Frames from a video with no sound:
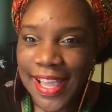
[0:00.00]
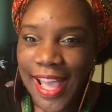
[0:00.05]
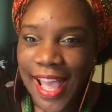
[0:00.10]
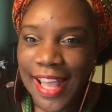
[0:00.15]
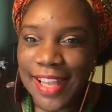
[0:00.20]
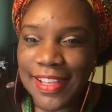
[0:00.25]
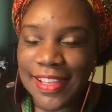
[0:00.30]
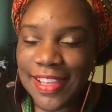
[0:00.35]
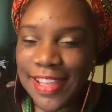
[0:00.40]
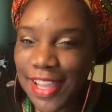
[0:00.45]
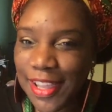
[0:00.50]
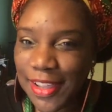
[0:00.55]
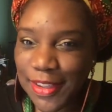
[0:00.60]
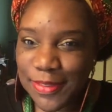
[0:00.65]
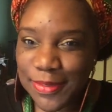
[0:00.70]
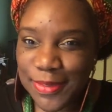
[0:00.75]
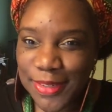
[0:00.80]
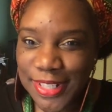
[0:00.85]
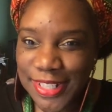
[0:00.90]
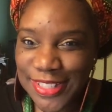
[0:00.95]
I
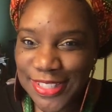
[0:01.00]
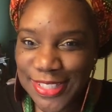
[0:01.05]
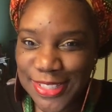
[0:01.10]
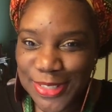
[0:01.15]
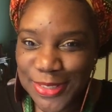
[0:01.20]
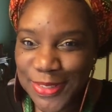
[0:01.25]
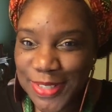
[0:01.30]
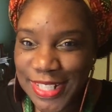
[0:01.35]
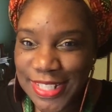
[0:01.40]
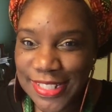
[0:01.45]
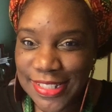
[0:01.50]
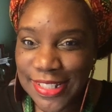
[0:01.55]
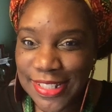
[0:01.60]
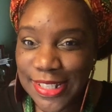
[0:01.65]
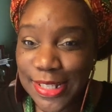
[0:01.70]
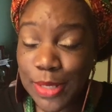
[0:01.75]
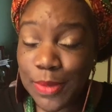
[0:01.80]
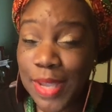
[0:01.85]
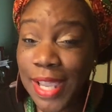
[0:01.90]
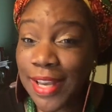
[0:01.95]
love reading stories to
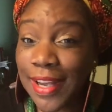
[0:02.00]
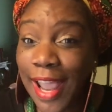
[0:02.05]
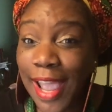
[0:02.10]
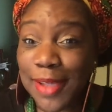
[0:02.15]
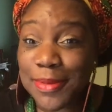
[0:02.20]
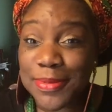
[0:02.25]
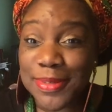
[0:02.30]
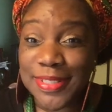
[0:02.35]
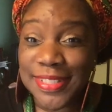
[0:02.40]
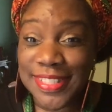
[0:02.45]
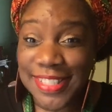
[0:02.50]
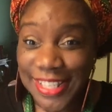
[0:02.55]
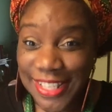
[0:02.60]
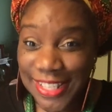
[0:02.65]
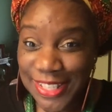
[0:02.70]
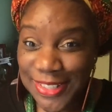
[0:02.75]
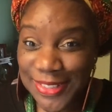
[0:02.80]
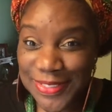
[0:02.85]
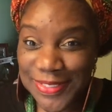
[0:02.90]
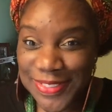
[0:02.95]
you, and I will see
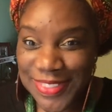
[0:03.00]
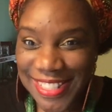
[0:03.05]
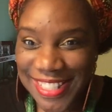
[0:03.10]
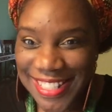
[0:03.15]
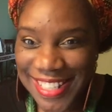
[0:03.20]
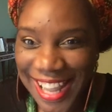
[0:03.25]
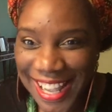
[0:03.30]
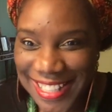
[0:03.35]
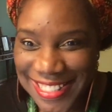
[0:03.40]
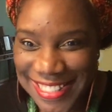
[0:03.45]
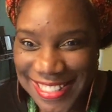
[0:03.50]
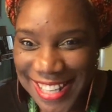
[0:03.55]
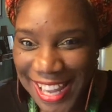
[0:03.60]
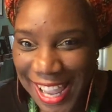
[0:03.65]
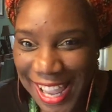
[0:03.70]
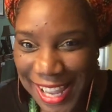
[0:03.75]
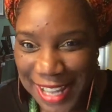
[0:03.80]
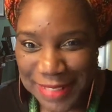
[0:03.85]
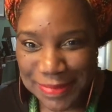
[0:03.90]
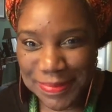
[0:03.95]
you the next
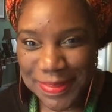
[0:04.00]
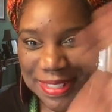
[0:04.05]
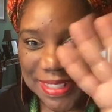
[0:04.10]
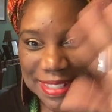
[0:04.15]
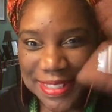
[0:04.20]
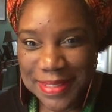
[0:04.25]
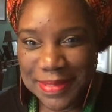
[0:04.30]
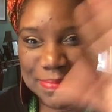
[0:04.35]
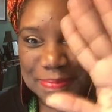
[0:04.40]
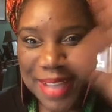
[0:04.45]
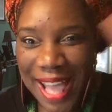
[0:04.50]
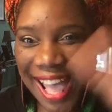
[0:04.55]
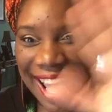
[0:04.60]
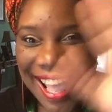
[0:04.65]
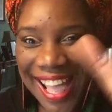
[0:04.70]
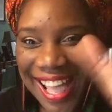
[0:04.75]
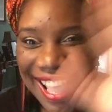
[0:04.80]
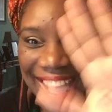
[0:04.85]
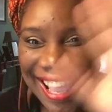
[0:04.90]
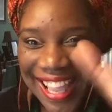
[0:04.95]
time.
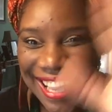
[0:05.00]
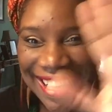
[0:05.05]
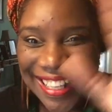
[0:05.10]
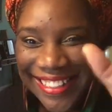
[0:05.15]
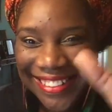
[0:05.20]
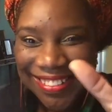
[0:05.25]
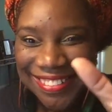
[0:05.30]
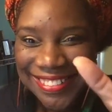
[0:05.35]
Bye.